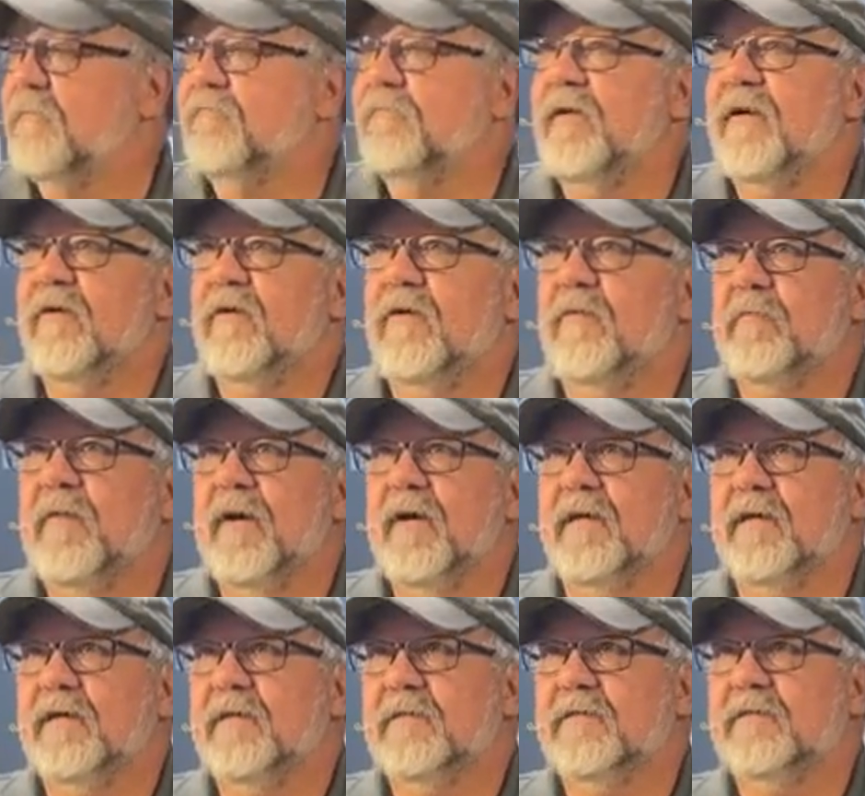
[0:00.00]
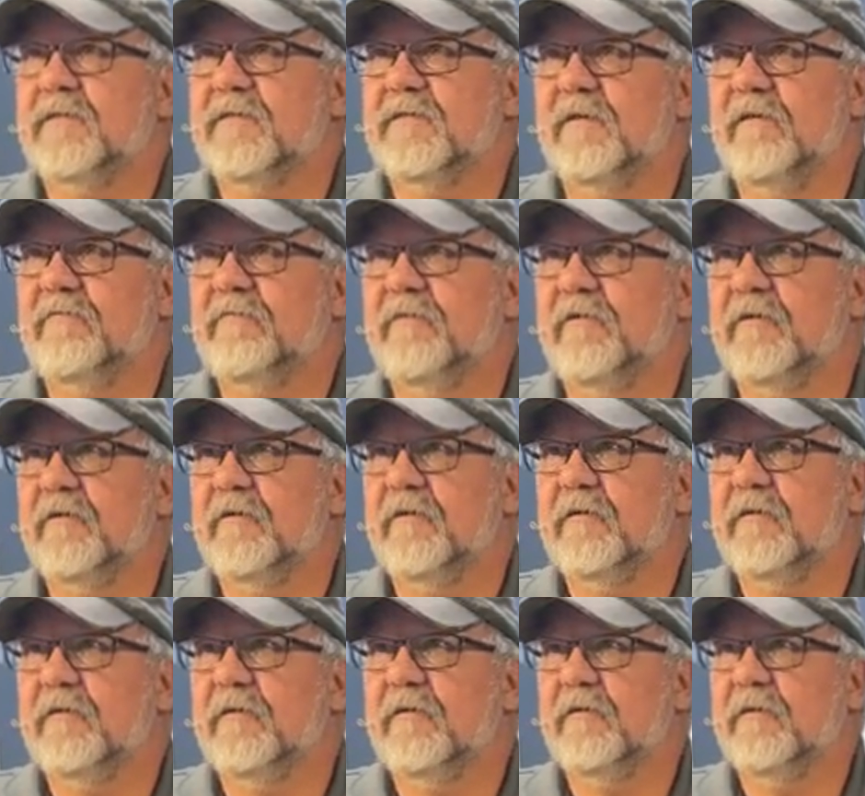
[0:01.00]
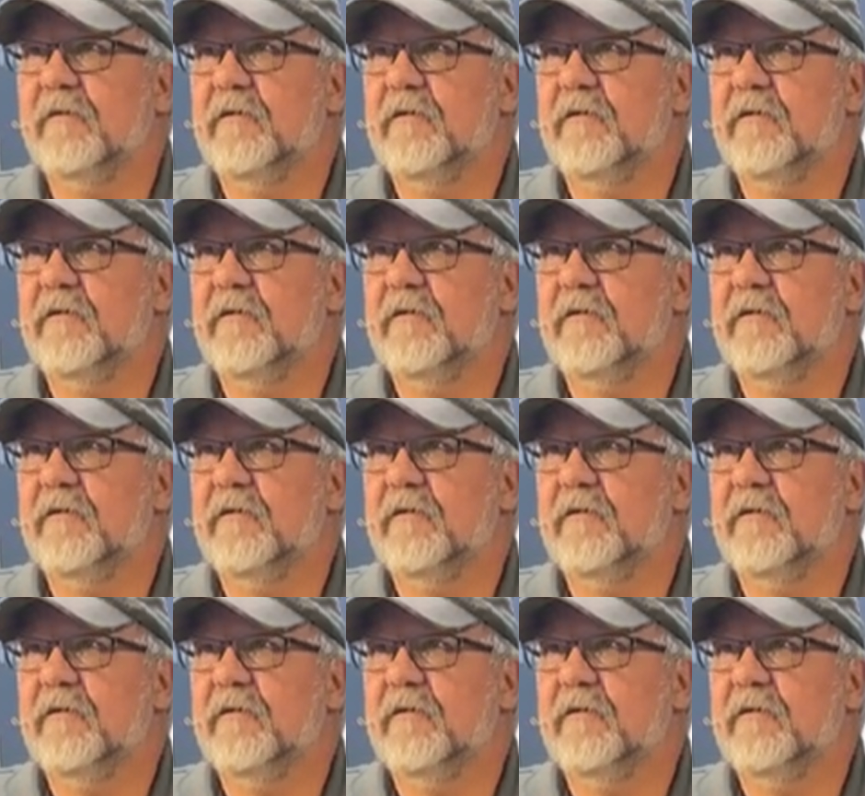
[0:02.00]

We gotta find all my stuff here.